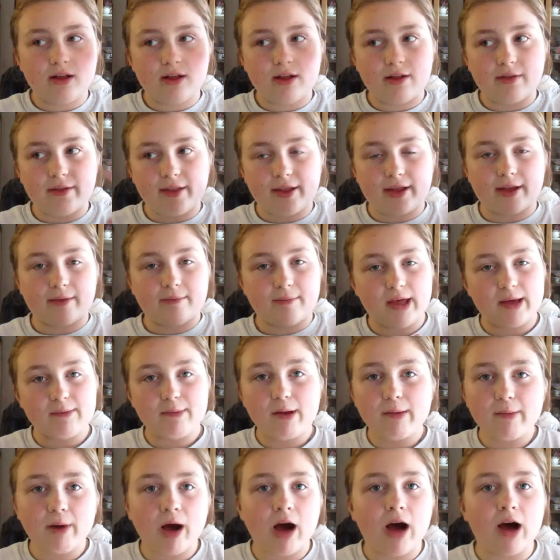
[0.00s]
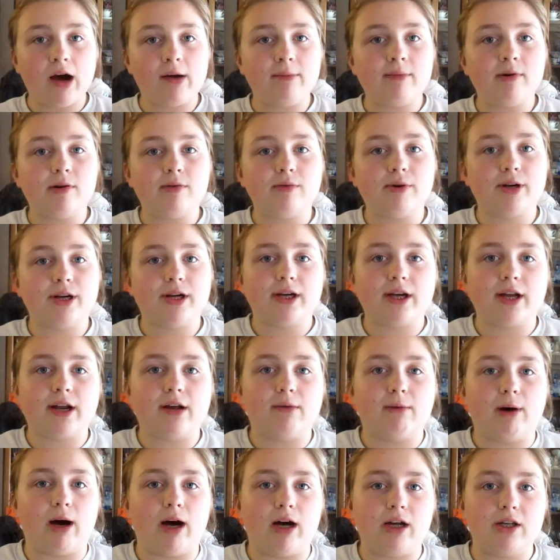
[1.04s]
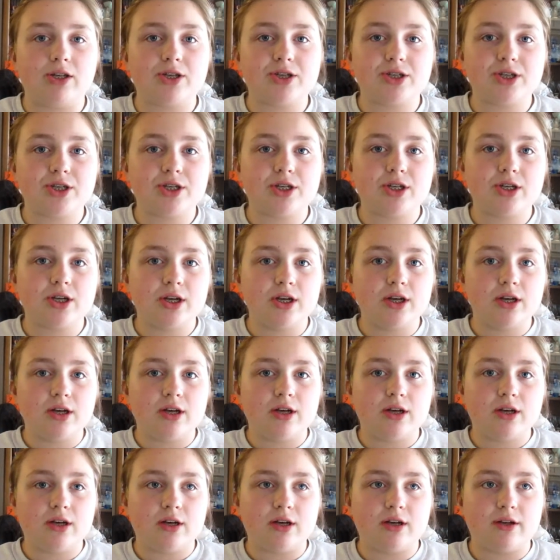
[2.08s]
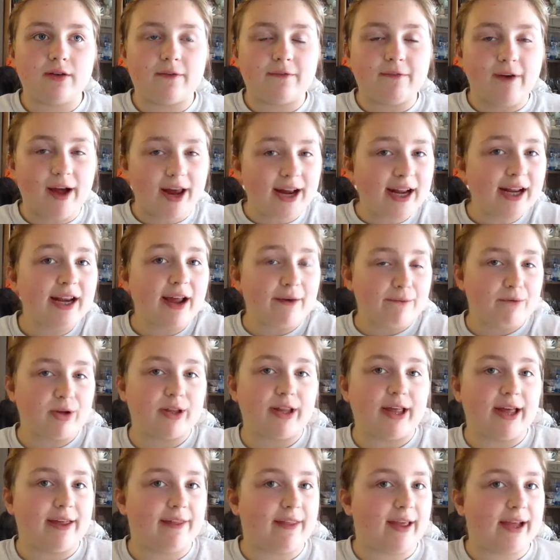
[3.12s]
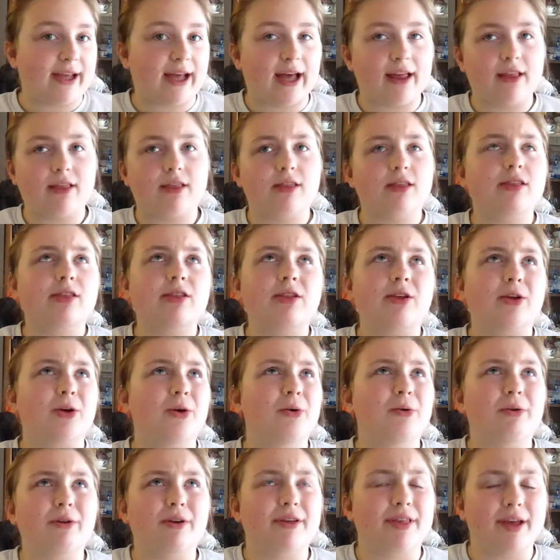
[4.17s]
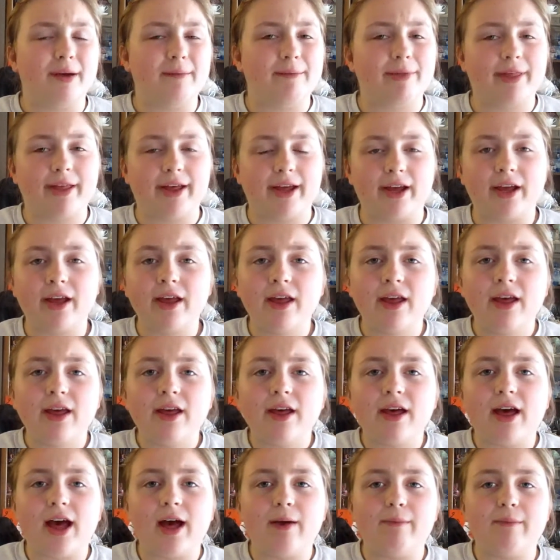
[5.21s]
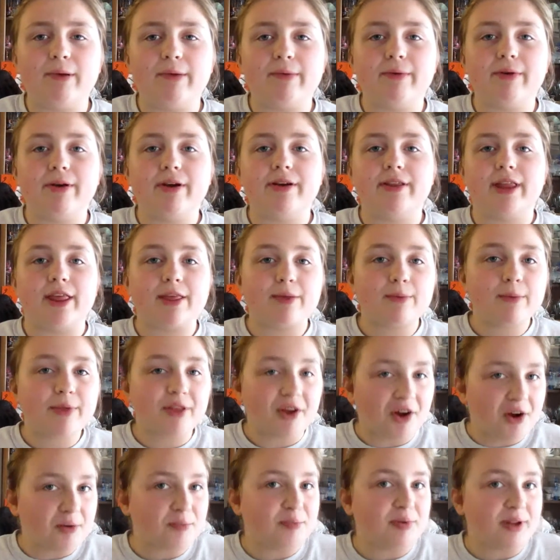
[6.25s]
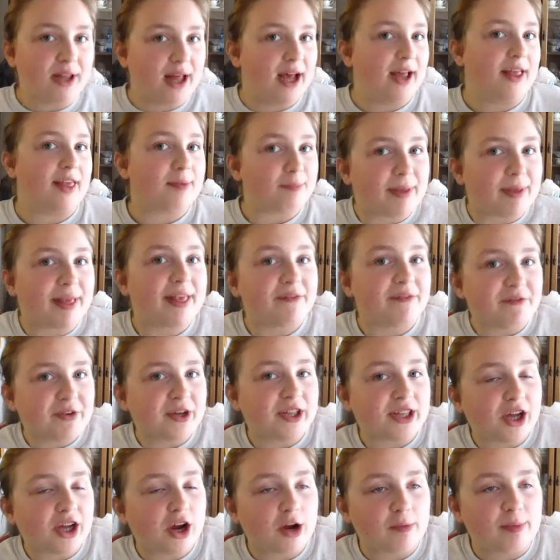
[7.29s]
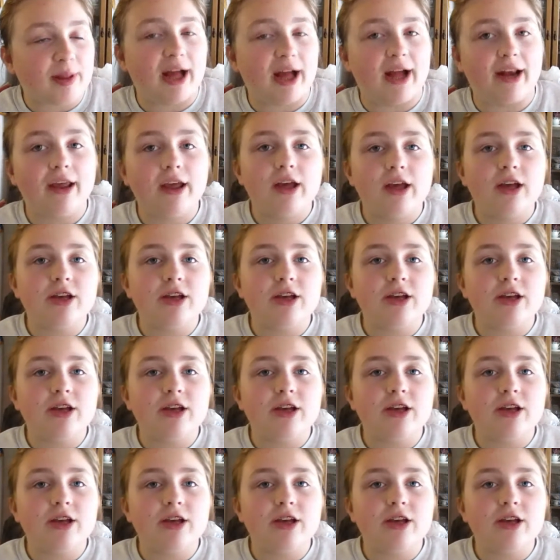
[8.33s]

Like, me and my mom were gonna watch Finding Neverland, like, at 2 or something, and this was our plan, specifically our plan.